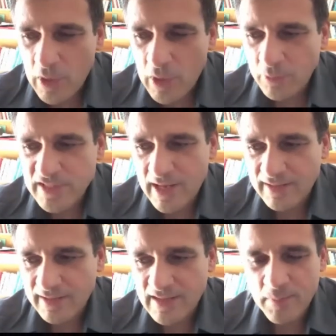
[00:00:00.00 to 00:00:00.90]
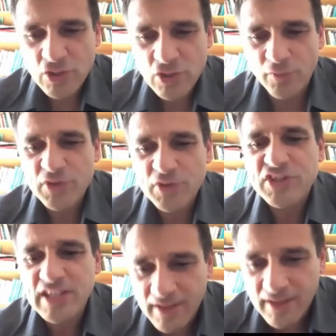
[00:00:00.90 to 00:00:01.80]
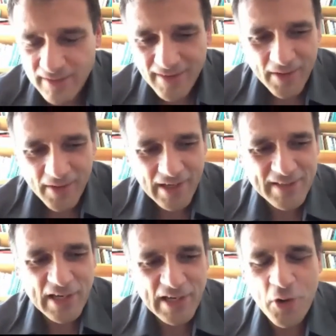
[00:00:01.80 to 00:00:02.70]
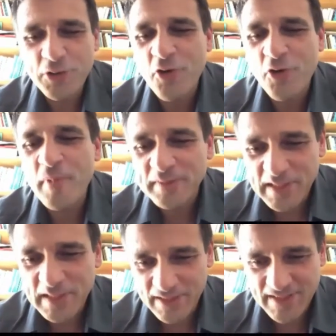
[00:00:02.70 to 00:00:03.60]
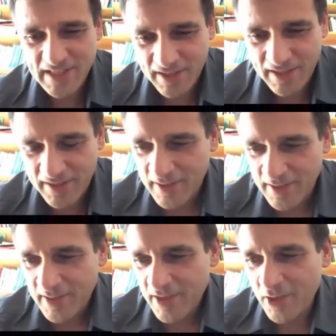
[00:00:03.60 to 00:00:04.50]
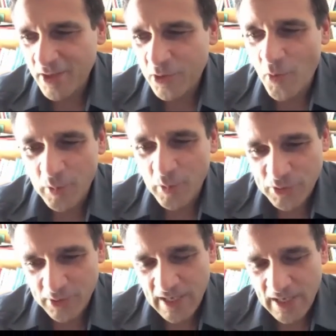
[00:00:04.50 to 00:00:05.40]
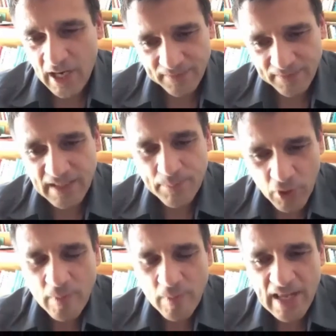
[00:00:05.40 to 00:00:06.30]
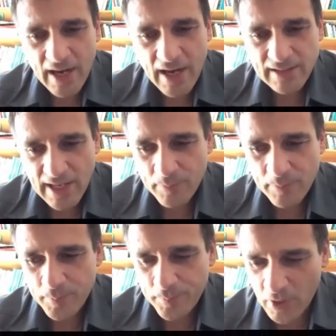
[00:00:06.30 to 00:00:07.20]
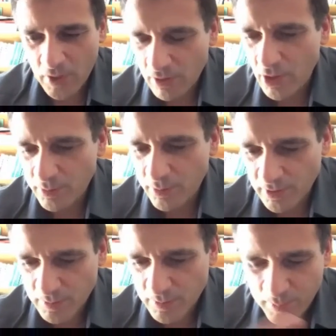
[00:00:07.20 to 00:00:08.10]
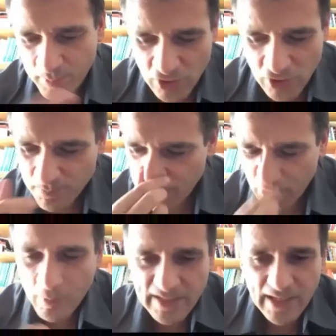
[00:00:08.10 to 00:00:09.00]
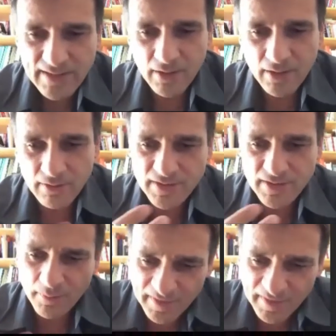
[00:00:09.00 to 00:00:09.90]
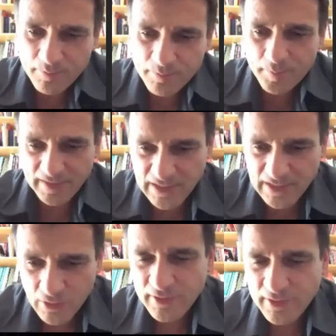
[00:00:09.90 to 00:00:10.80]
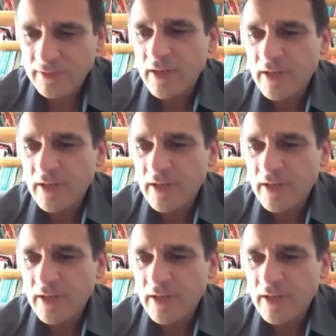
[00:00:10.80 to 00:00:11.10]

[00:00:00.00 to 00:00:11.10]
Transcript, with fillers: well with, like, image of a sick, let's say, a romantic sick composer. I think he probably had, like, a special, probably, yes, something particular